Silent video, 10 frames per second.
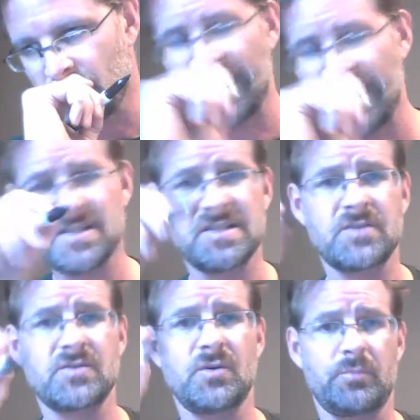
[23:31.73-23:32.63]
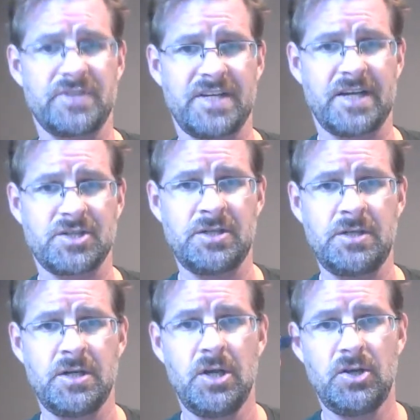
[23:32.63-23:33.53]
that's a central protection
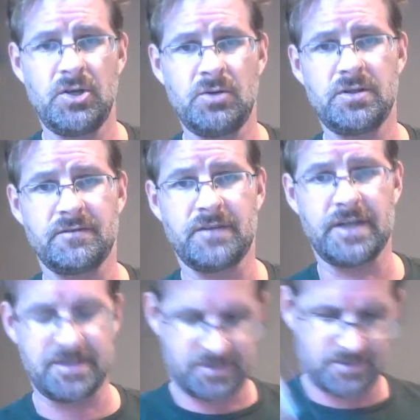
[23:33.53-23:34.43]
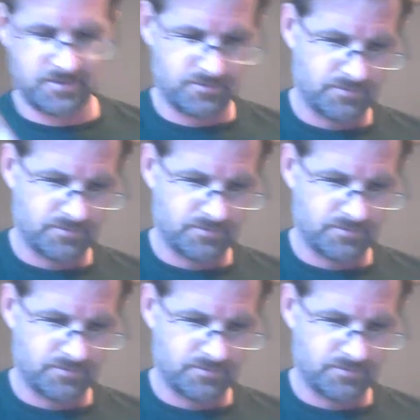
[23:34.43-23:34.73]
unit device.